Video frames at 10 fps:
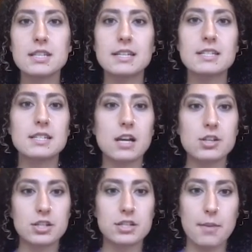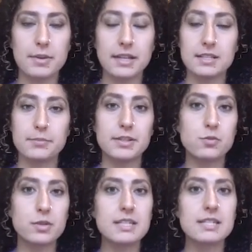and discussion topics
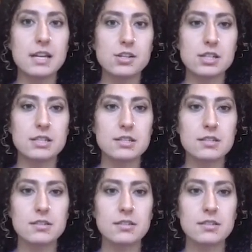between sessions.